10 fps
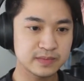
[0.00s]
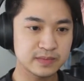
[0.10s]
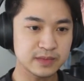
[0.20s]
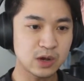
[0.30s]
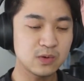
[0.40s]

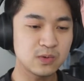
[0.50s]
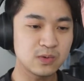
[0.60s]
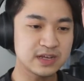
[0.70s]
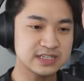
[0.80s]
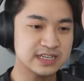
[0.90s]
Oh,
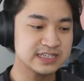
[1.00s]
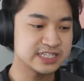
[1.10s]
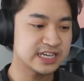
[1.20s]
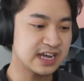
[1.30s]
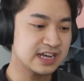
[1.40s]
is that
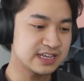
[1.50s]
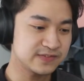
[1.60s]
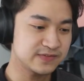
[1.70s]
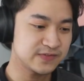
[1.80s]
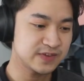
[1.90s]
Ja
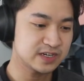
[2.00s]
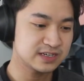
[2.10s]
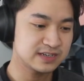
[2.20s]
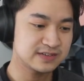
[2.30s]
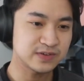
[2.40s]
and First
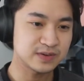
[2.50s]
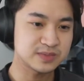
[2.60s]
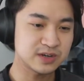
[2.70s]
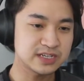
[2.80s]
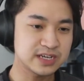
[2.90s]
from
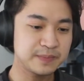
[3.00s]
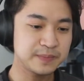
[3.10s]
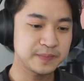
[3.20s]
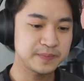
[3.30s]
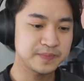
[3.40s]
TharnType?
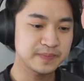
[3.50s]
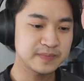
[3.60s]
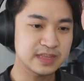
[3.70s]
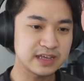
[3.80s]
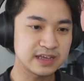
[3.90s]

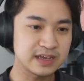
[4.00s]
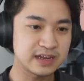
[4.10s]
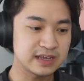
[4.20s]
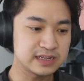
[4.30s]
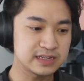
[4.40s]
I think it
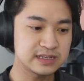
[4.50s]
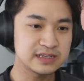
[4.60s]
is.